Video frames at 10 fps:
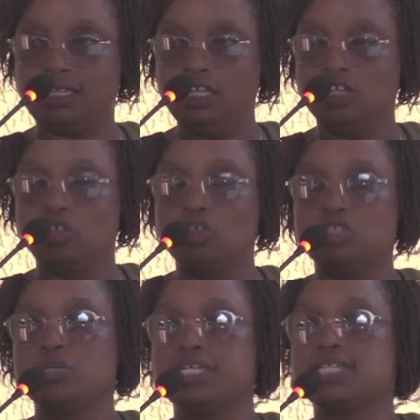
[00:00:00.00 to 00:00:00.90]
not
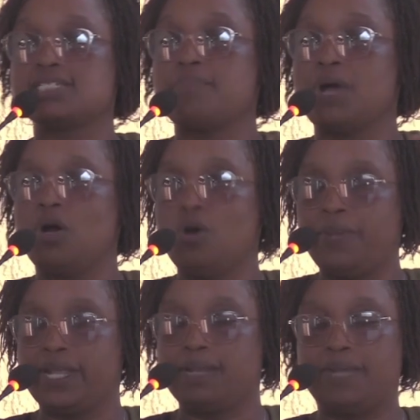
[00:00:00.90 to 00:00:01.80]
kuisa pa
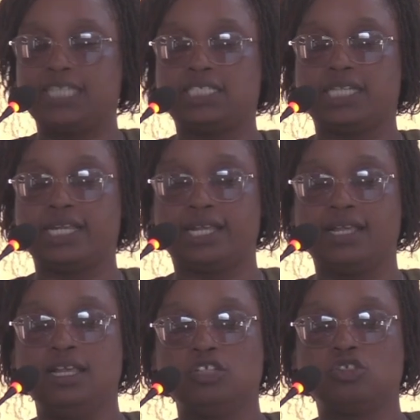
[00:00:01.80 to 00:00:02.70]
open, pachena.
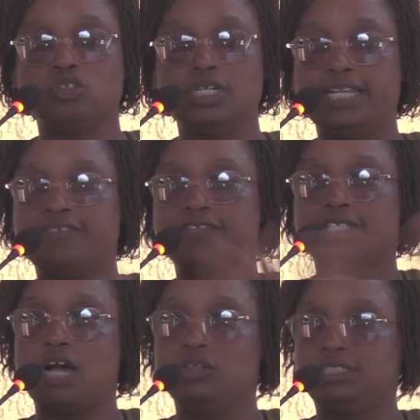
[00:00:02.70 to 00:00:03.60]
Do not leave it
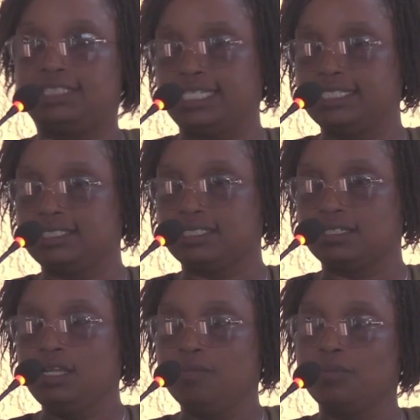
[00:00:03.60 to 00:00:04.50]
out standing.
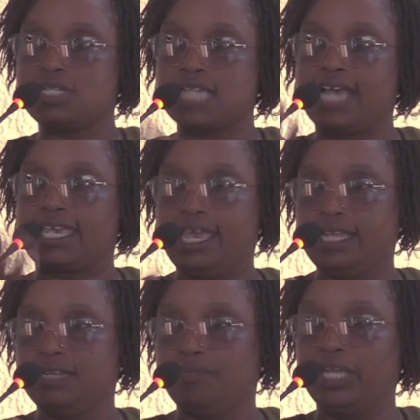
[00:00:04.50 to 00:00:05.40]
Because
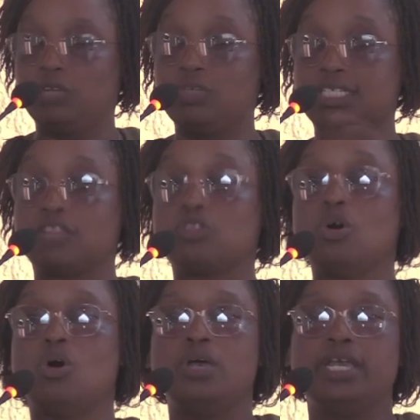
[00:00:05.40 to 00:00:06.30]
again, peiri kuita
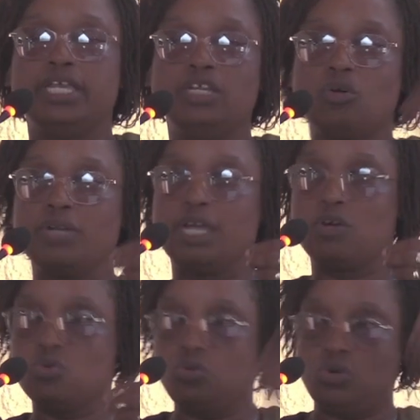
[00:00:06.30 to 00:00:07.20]
thaw, inogona
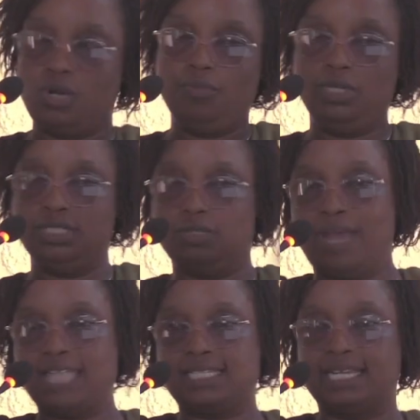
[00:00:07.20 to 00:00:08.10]
ku
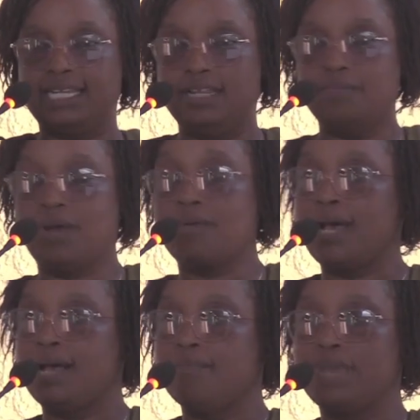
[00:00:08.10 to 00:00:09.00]
batana
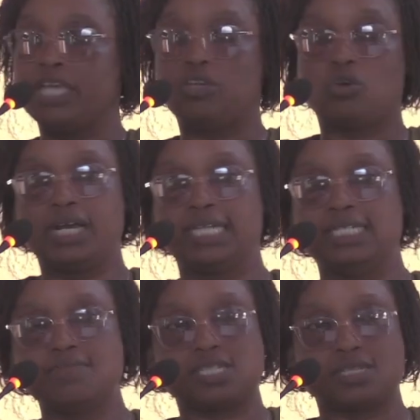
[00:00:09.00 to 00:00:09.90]
nemamwe
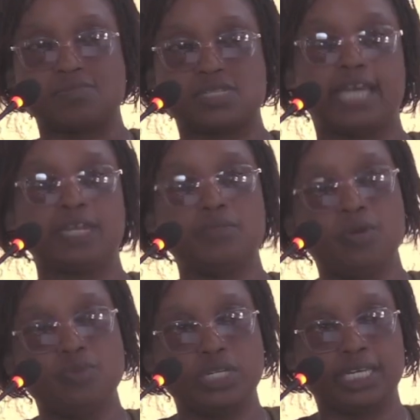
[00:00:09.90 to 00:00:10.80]
microorganisms
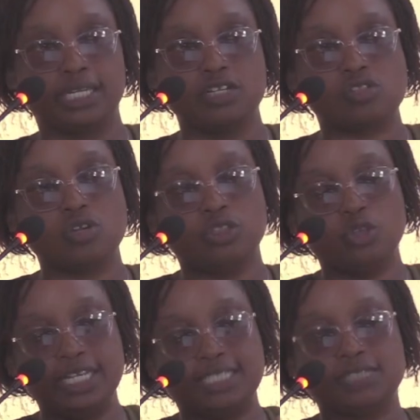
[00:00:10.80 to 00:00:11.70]
arimo green. So thaw
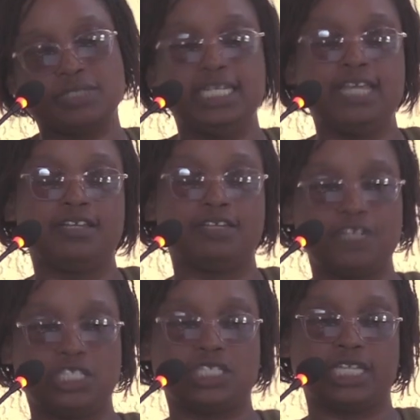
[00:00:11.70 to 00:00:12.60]
it within a
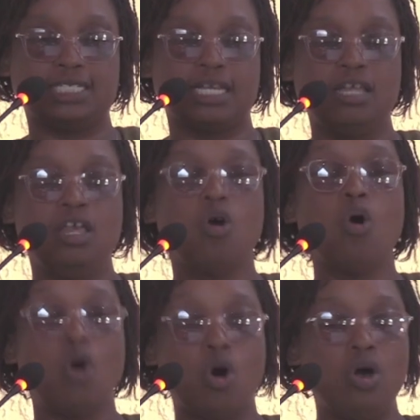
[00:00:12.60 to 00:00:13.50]
refrigerator.
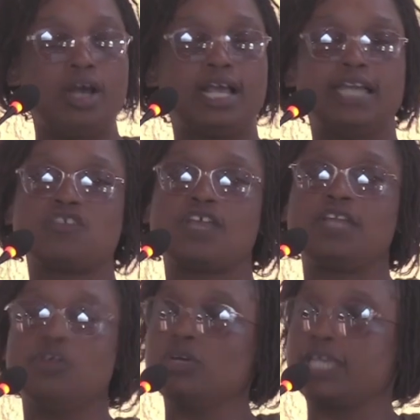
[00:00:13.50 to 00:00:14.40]
Or, kana
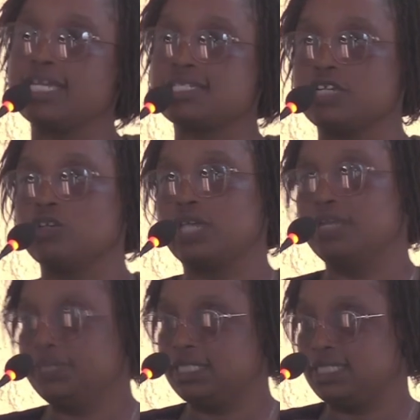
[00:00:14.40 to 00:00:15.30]
zvanonokesa, you can
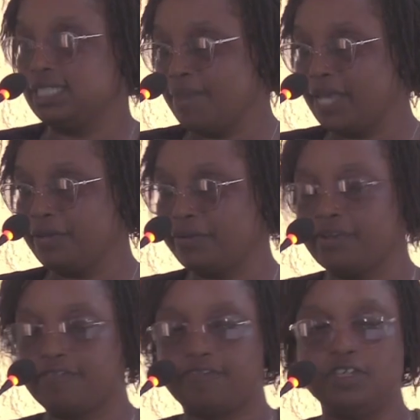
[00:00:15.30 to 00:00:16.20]
put it in a
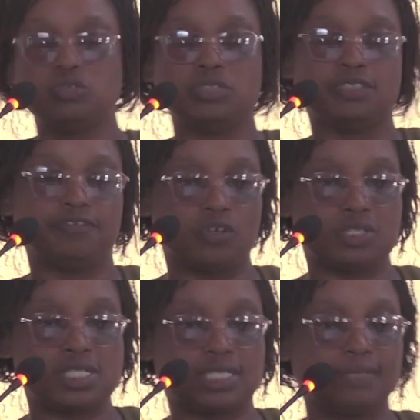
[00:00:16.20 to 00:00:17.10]
microwave to defrost.